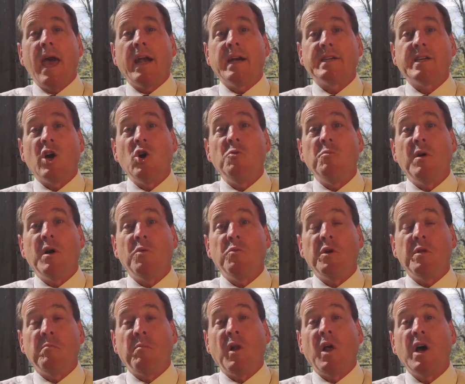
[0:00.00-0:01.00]
an atonement
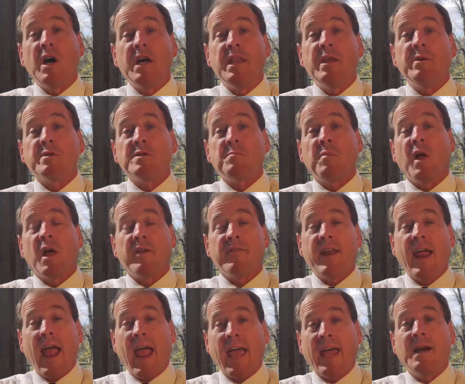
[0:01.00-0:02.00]
with blood that was blood
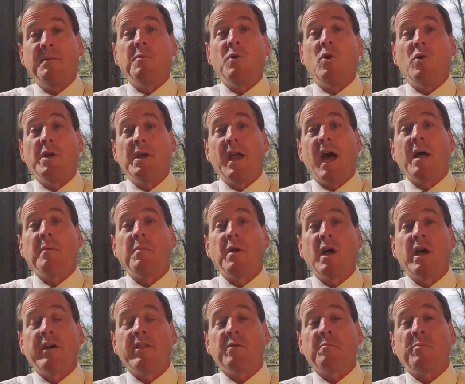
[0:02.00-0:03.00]
of an animal and not
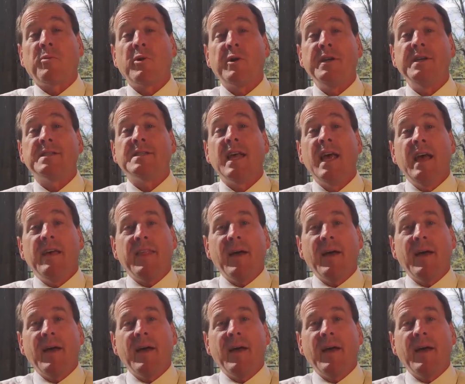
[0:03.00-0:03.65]
blood of the priest,